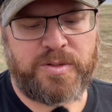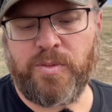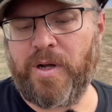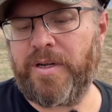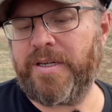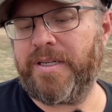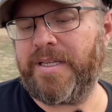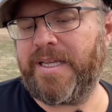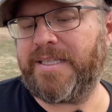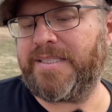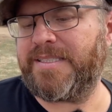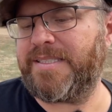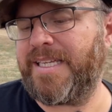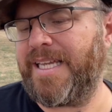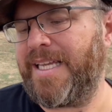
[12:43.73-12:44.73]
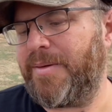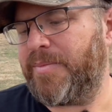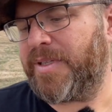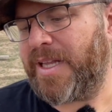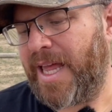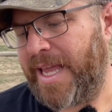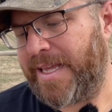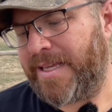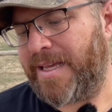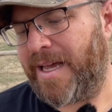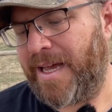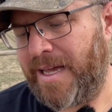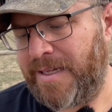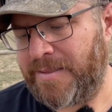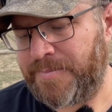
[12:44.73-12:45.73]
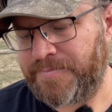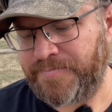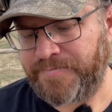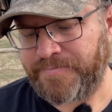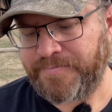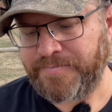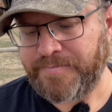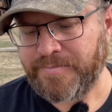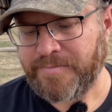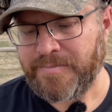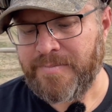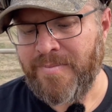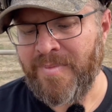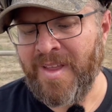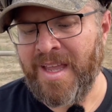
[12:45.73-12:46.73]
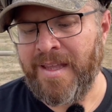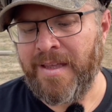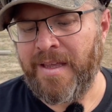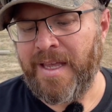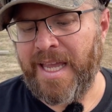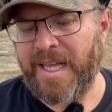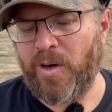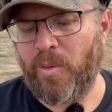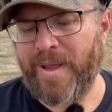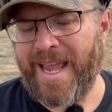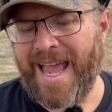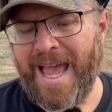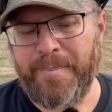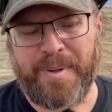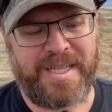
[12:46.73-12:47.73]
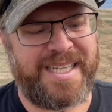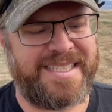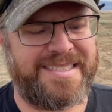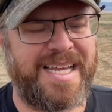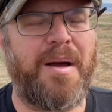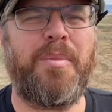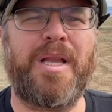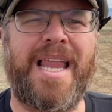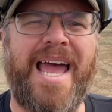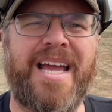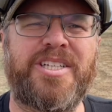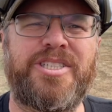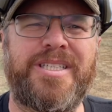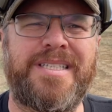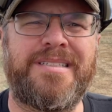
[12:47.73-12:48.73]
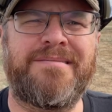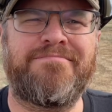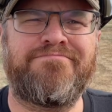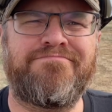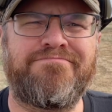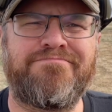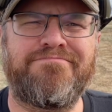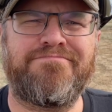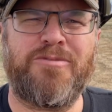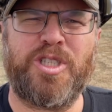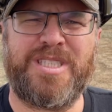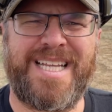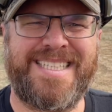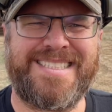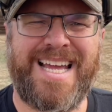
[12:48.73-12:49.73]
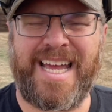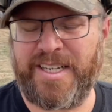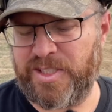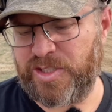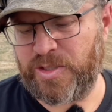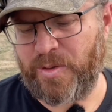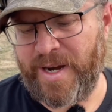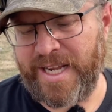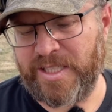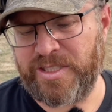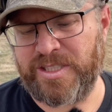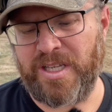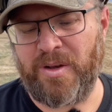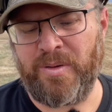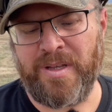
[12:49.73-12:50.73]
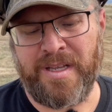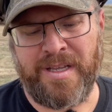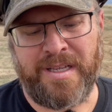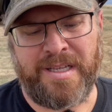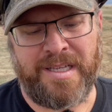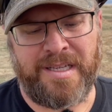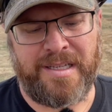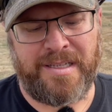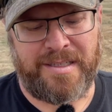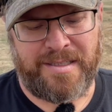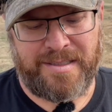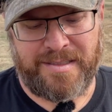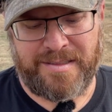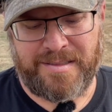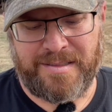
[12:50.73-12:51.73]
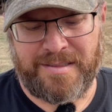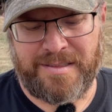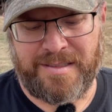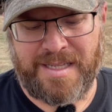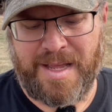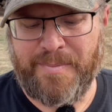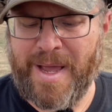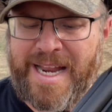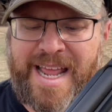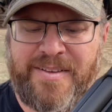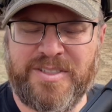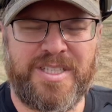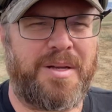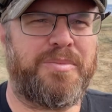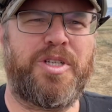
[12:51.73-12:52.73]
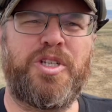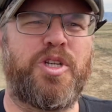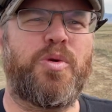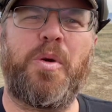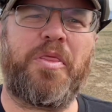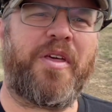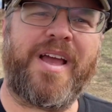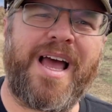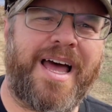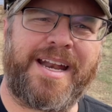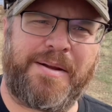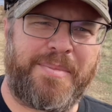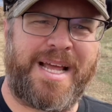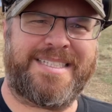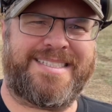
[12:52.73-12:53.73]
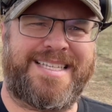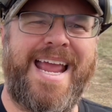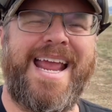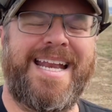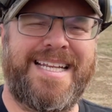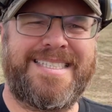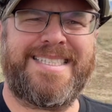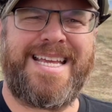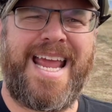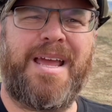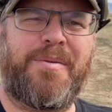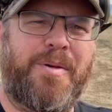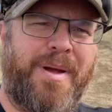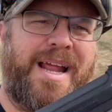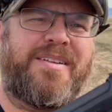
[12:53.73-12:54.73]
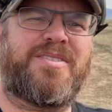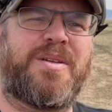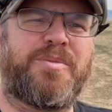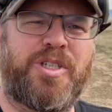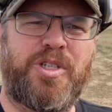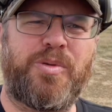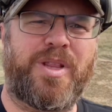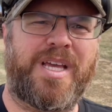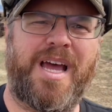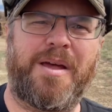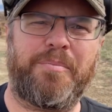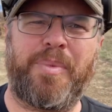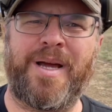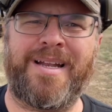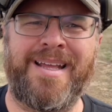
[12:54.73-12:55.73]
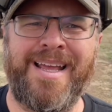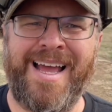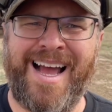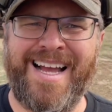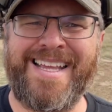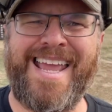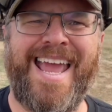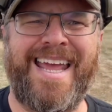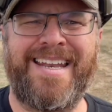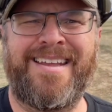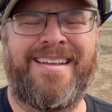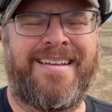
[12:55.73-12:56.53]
one, it seemed like it only happened in double action, which that's kind of strange. So that might have something to do with the gun. I'm not saying it's the ammo. It might have something to do with the gun. But again,